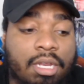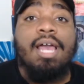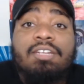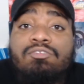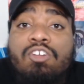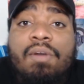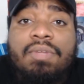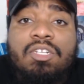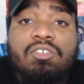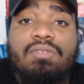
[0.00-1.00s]
As you know, I'm a
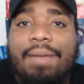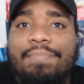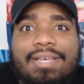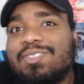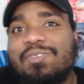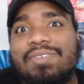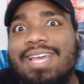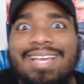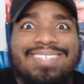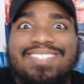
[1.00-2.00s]
dude. I play
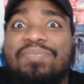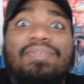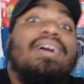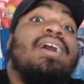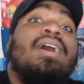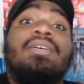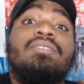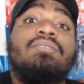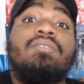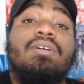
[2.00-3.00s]
2K. Surprise,
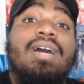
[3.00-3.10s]
you know.